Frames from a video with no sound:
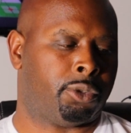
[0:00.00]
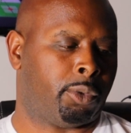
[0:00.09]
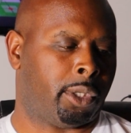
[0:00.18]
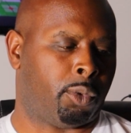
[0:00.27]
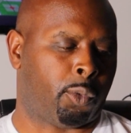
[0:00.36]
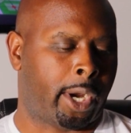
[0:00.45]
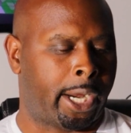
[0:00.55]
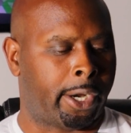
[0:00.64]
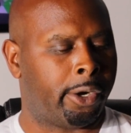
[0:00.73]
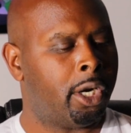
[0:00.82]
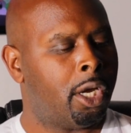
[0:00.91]
that's really
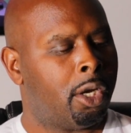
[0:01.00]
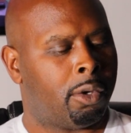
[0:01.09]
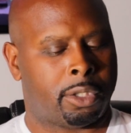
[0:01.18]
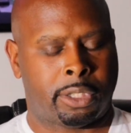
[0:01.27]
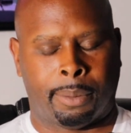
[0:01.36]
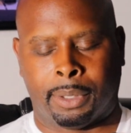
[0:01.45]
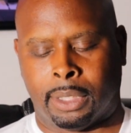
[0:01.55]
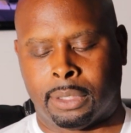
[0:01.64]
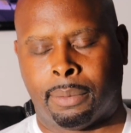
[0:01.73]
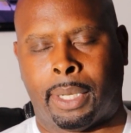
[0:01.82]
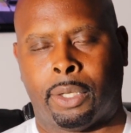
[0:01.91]
rare or something that
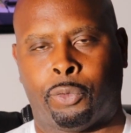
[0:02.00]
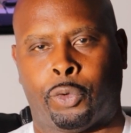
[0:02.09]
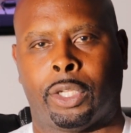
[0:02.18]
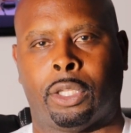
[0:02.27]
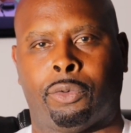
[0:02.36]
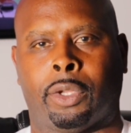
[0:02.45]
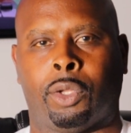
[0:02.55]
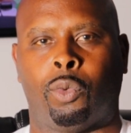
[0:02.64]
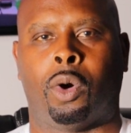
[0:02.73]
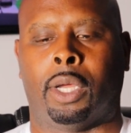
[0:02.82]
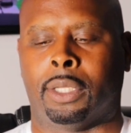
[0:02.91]
somebody really, really
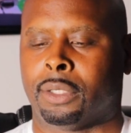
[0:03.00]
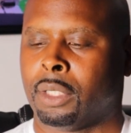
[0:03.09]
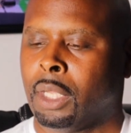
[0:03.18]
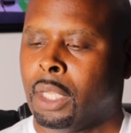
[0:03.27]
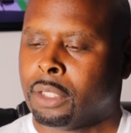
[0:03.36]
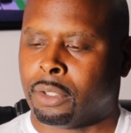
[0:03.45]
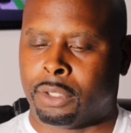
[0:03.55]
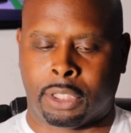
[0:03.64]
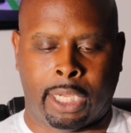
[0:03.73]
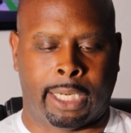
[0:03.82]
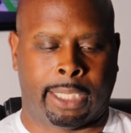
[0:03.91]
wants. So
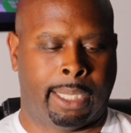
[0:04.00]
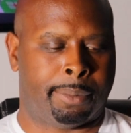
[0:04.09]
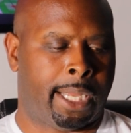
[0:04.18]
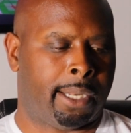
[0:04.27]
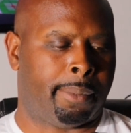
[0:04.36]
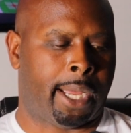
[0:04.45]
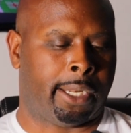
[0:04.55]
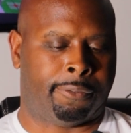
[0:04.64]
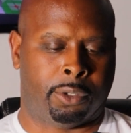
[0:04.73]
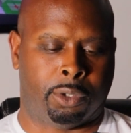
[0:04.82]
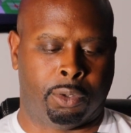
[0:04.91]
just kind of keep that in mind
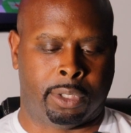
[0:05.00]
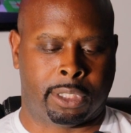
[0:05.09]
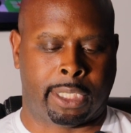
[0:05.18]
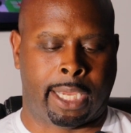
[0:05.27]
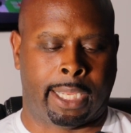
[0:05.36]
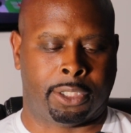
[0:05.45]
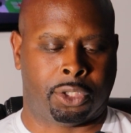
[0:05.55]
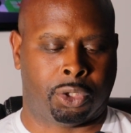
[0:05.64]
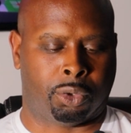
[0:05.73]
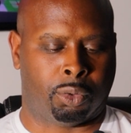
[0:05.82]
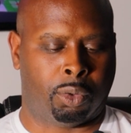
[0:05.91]
if you do decide
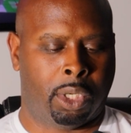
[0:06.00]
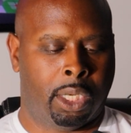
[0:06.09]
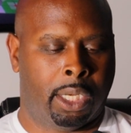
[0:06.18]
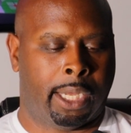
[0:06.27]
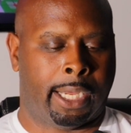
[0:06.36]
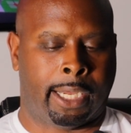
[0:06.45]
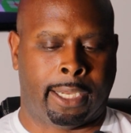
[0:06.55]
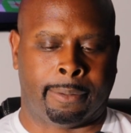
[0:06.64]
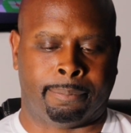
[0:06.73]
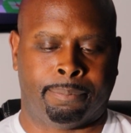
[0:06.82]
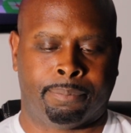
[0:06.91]
to
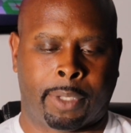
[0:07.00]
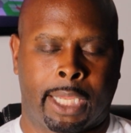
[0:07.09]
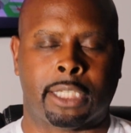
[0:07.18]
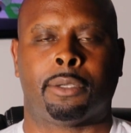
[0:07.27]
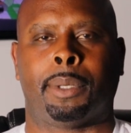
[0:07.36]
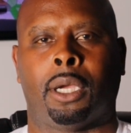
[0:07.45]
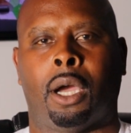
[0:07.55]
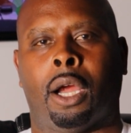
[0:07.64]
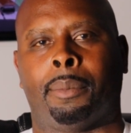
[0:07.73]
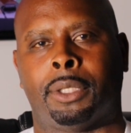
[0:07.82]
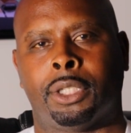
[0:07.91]

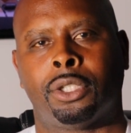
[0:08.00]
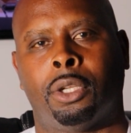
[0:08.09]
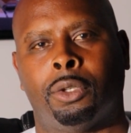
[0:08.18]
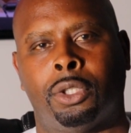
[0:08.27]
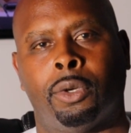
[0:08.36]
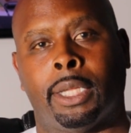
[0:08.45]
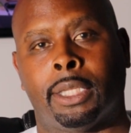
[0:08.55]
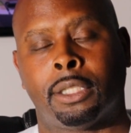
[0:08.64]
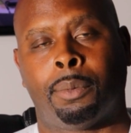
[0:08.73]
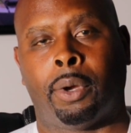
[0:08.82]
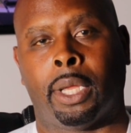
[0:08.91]
SBR it. But just know too, at
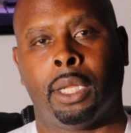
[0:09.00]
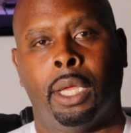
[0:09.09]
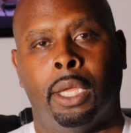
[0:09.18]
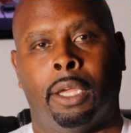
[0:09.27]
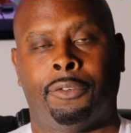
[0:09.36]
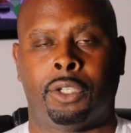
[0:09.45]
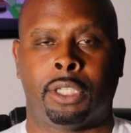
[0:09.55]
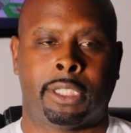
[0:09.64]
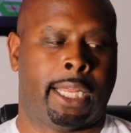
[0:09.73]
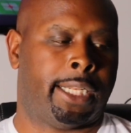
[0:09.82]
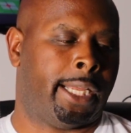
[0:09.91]
this point, if you
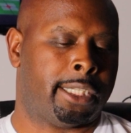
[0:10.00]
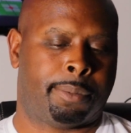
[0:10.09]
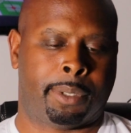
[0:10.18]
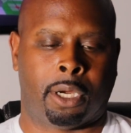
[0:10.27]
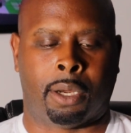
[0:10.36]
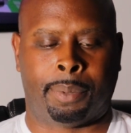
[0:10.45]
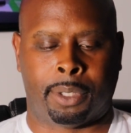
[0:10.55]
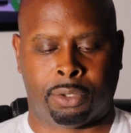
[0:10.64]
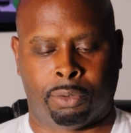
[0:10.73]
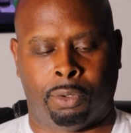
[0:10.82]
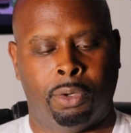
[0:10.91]
decide to SBR a
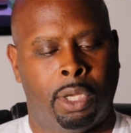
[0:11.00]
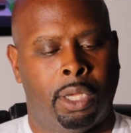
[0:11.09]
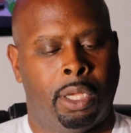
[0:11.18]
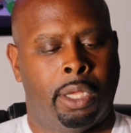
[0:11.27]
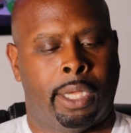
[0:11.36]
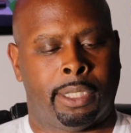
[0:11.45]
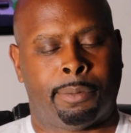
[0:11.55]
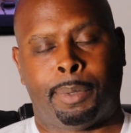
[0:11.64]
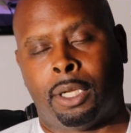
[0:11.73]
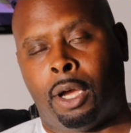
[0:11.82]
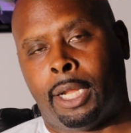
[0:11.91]
pistol, it's
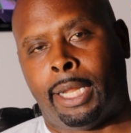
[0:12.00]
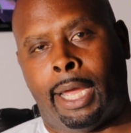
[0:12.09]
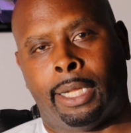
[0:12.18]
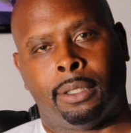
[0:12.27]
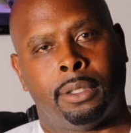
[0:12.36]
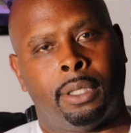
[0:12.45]
beyond that